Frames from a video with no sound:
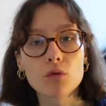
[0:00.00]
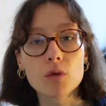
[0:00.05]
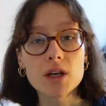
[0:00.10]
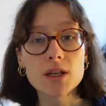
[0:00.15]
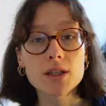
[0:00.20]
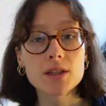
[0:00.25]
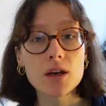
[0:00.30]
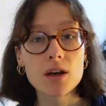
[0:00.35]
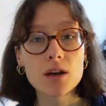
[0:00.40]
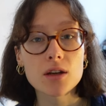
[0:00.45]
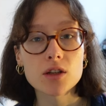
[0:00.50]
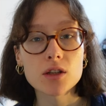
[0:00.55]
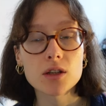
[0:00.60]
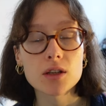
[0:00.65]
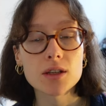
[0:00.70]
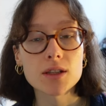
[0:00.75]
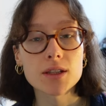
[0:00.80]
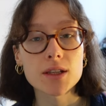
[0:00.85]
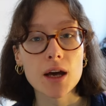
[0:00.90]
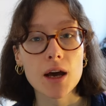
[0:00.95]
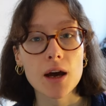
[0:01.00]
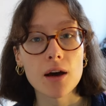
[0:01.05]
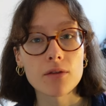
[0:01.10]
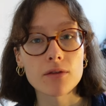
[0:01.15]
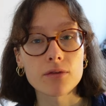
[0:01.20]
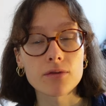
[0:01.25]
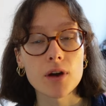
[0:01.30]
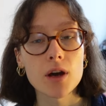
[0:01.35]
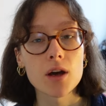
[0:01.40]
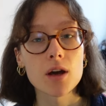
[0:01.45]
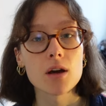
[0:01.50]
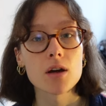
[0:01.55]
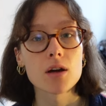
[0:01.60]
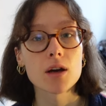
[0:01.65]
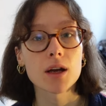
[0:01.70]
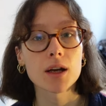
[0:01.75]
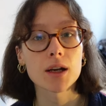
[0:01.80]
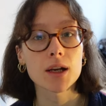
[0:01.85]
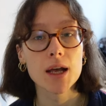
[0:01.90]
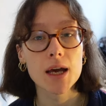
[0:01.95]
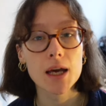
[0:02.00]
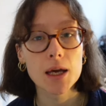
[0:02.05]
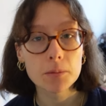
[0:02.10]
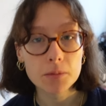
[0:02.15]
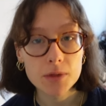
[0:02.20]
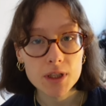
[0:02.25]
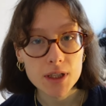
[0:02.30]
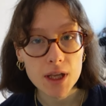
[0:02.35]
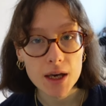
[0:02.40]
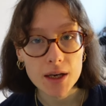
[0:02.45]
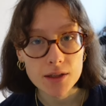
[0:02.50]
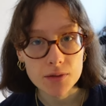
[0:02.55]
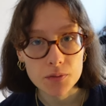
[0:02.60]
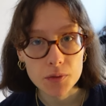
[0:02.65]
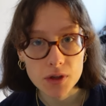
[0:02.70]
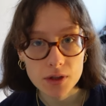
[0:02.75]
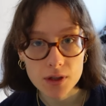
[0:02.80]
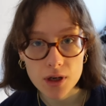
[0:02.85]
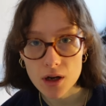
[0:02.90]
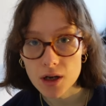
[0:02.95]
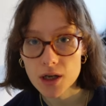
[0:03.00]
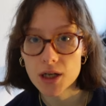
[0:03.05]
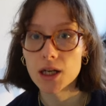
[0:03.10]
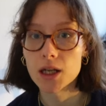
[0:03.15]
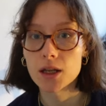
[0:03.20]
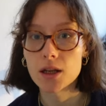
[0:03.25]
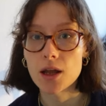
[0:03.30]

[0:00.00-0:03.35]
researchers have claimed that it's most likely